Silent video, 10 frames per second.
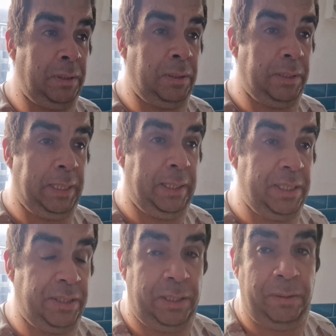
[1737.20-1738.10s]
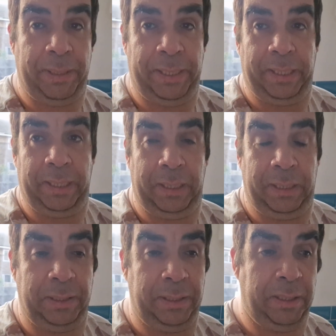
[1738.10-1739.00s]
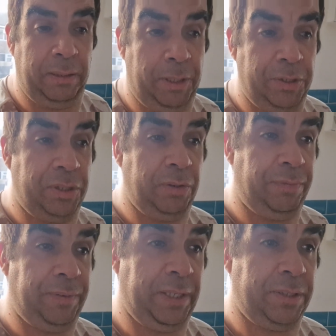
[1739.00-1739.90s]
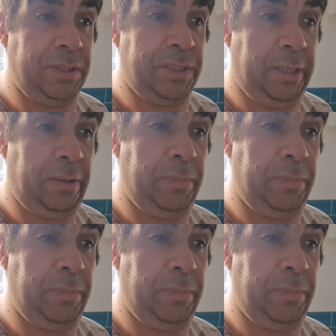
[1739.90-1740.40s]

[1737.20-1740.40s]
Yeah, it's going to be uh, an emotional thing to see on